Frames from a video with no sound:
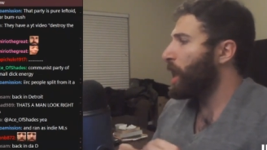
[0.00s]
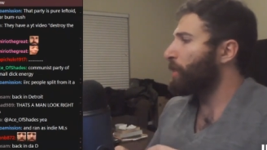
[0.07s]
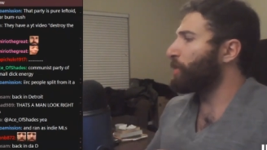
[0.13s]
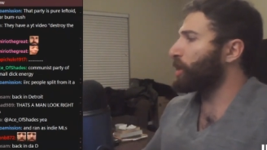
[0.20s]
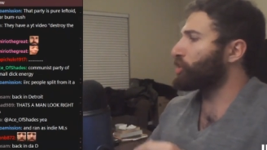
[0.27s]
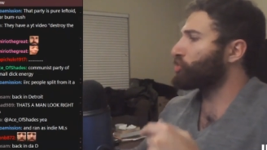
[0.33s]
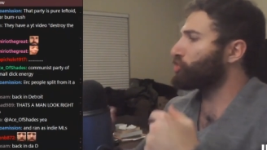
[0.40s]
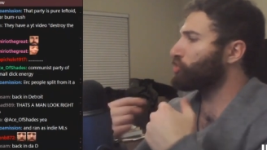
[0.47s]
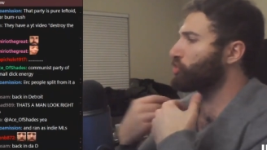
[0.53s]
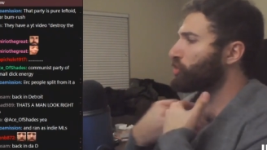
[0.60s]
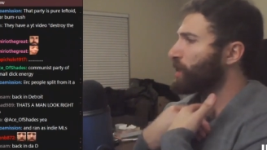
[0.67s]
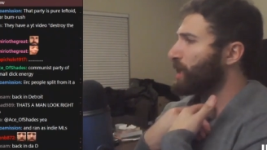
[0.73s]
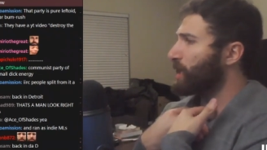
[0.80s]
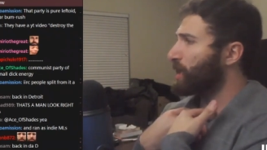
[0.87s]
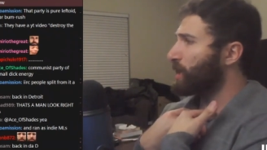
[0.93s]
But as soon as
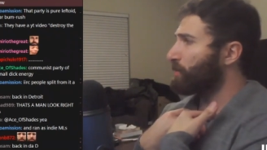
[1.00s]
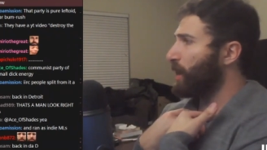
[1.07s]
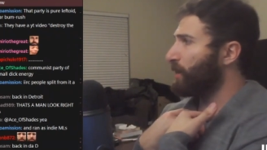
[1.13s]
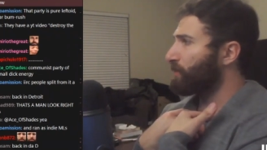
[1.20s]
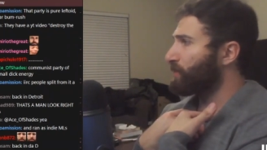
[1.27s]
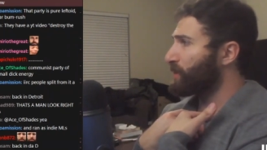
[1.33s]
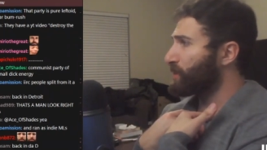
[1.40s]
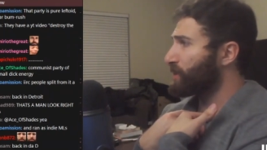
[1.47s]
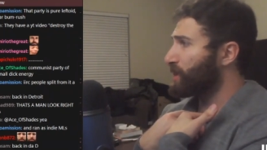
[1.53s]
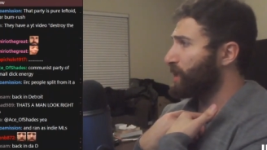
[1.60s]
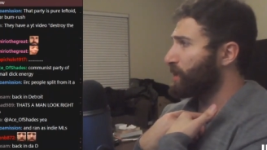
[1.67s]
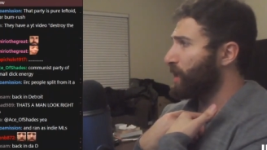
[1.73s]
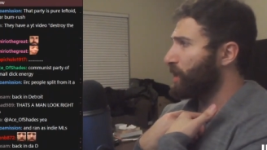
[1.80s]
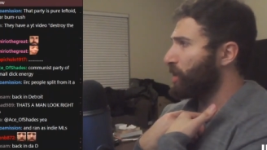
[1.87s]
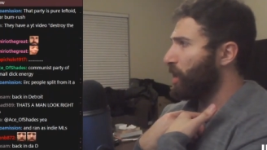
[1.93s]
they get in my VC
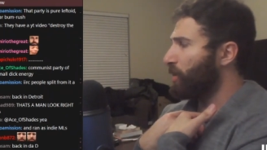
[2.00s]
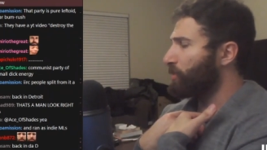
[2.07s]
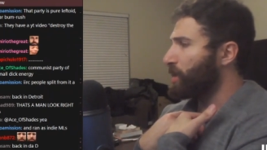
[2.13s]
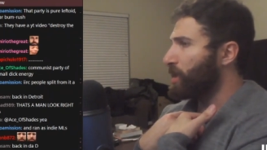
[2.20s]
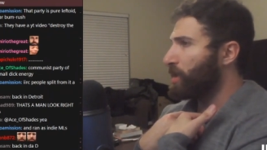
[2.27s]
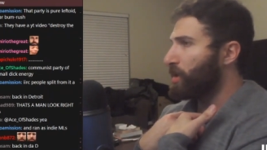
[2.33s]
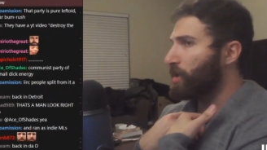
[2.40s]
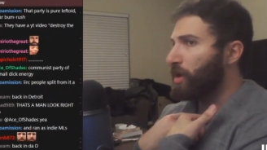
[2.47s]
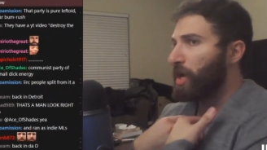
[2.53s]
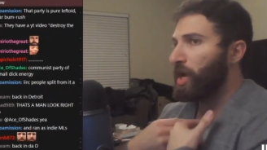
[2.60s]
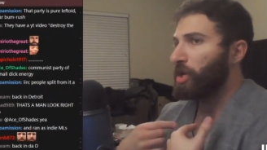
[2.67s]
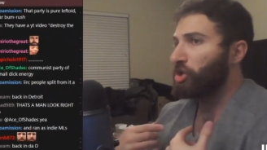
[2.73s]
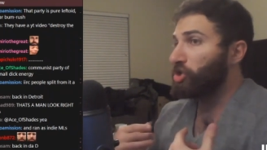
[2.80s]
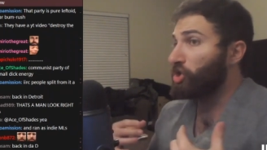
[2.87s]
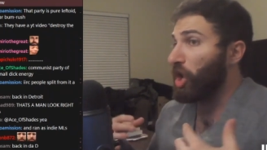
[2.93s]
and they come here,
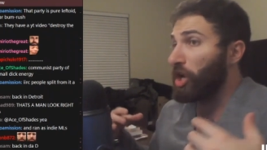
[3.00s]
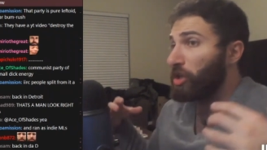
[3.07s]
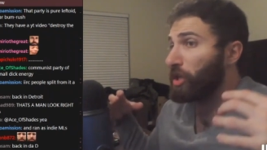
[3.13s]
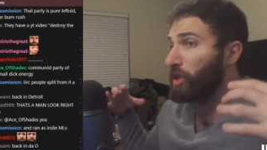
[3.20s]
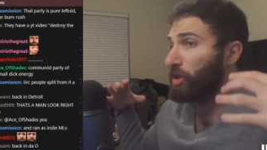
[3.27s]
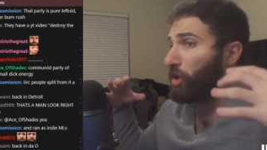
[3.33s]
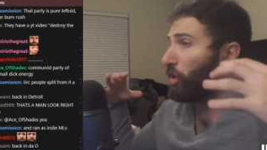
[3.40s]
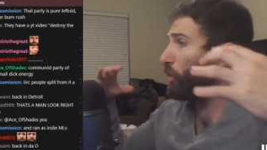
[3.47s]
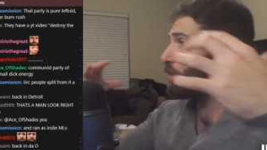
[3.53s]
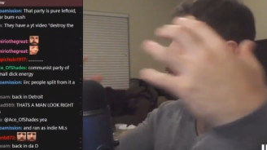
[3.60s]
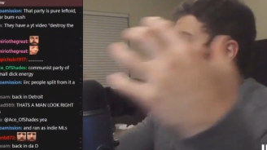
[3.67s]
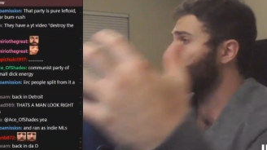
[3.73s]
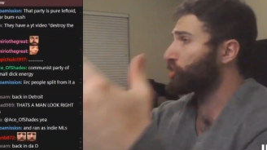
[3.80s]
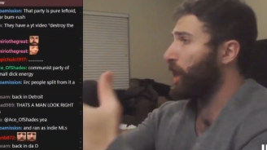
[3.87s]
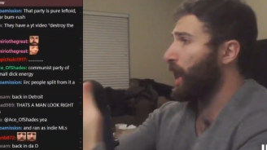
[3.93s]
suddenly the
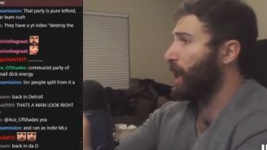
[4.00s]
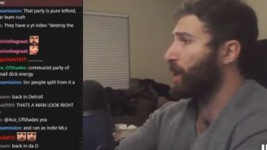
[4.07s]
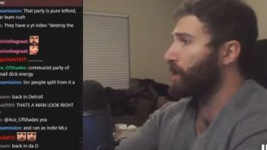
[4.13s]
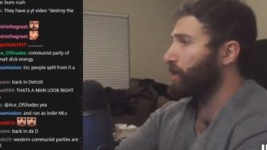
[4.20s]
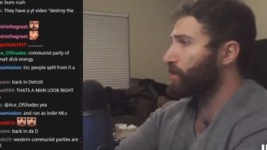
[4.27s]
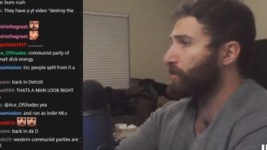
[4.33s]
whole chat,